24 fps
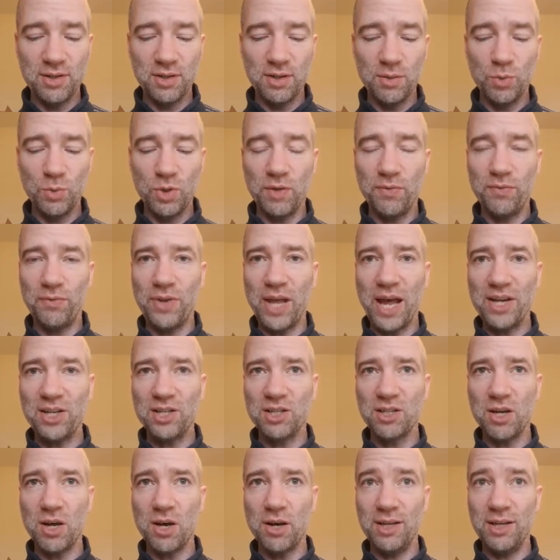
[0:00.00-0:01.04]
And what a
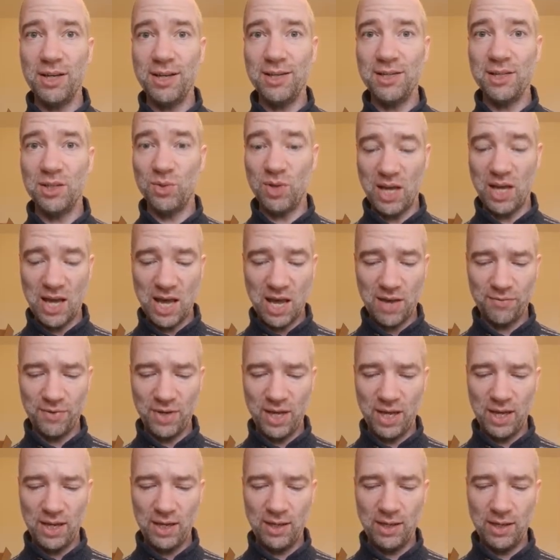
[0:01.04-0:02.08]
flashcard is, you have
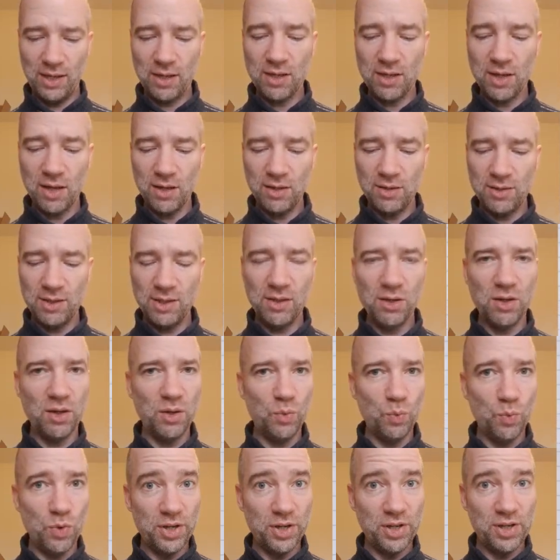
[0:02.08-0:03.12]
a kanji
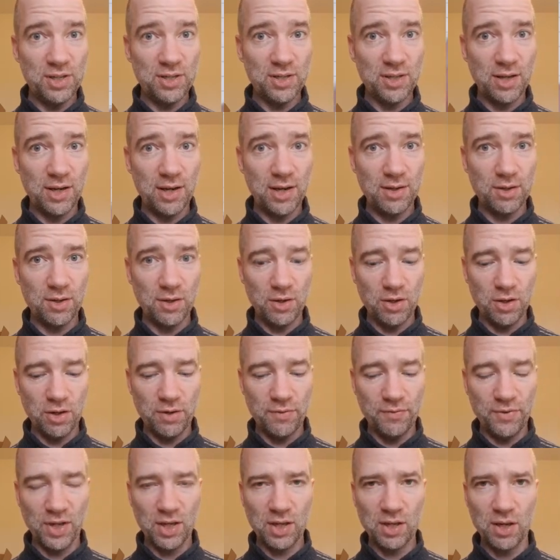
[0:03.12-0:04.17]
on one side
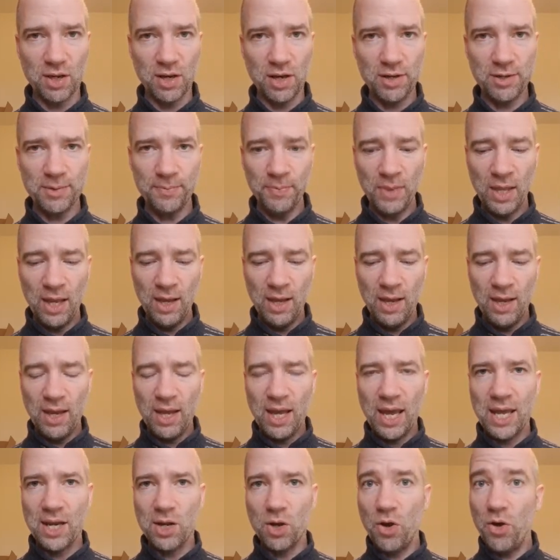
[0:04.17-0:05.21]
of the card,
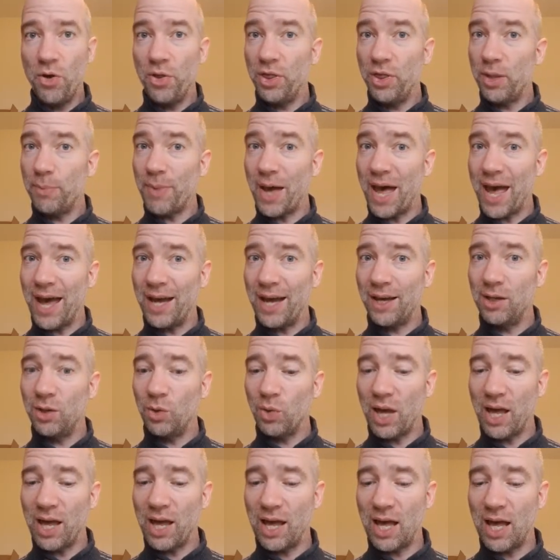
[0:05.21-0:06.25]
and on the back
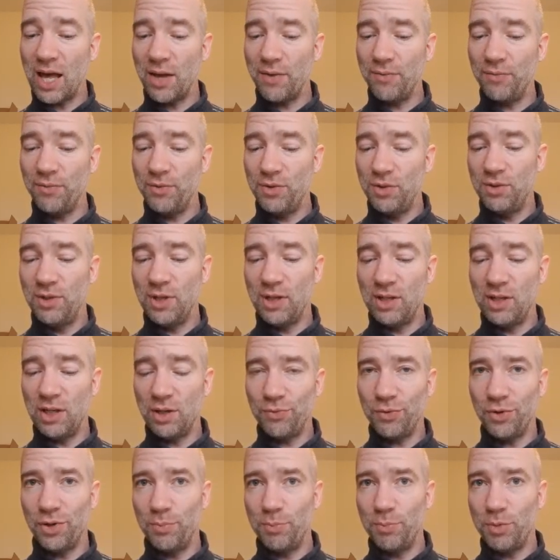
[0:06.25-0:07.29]
you have the
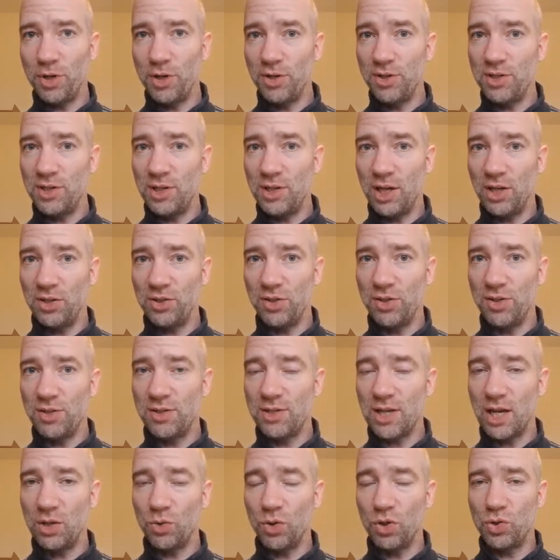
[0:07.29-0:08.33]
different pronunciations
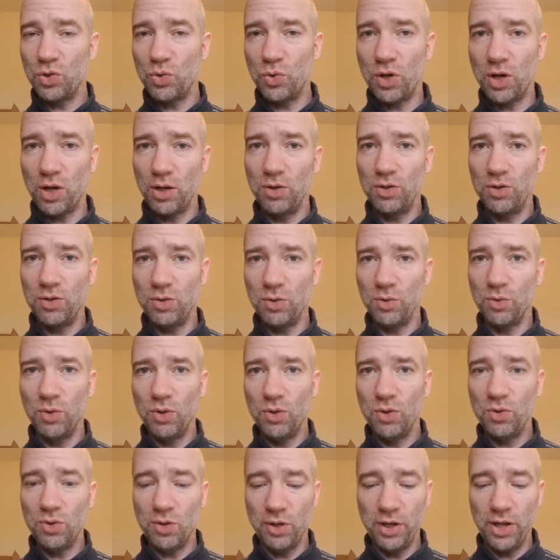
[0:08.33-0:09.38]
that you're trying to
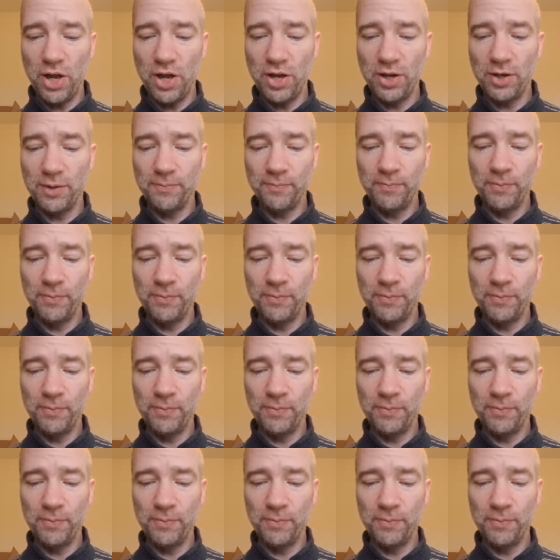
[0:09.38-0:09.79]
learn.